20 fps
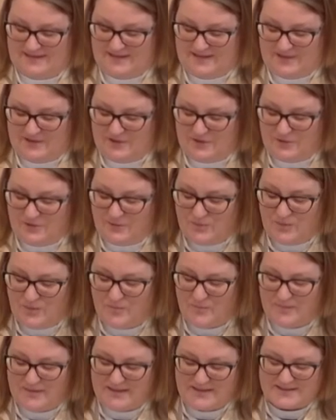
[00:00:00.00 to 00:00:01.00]
You will
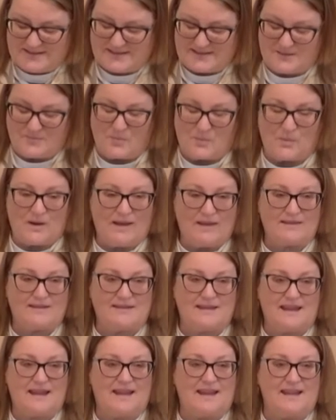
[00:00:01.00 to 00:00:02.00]
miss the
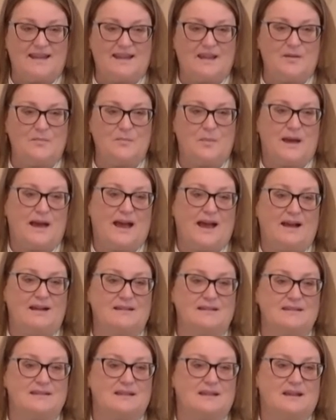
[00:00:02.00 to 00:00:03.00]
breathtaking
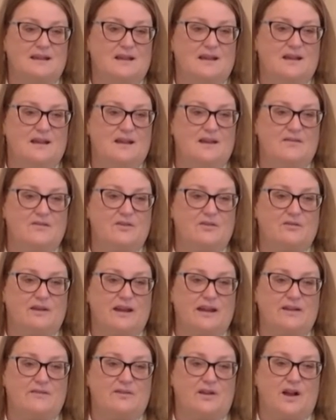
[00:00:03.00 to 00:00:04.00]
impact of the
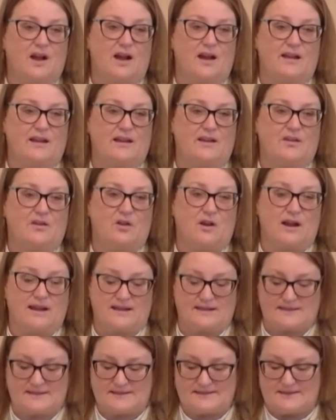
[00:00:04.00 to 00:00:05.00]
reign of God in
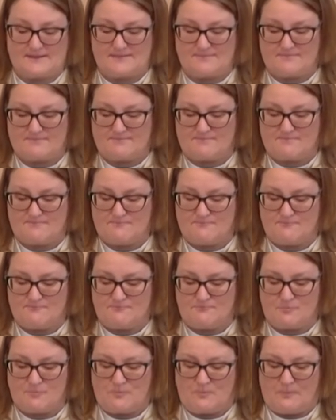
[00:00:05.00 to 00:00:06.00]
Christ.
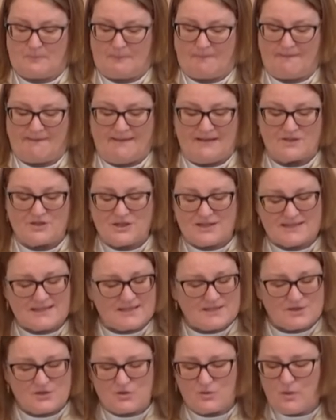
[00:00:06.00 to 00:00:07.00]

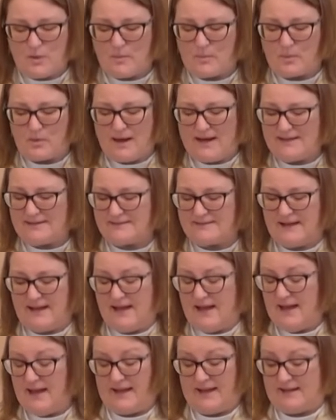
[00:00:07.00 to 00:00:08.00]
Jesus drew a bright
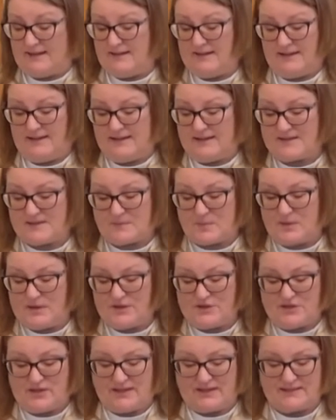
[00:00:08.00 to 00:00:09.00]
line in his
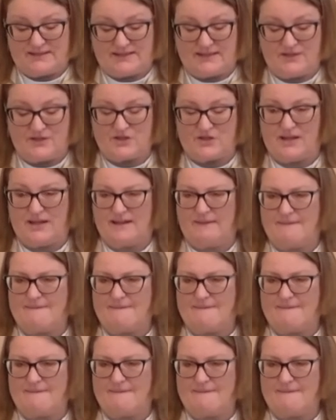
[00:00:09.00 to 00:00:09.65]
preaching and teaching.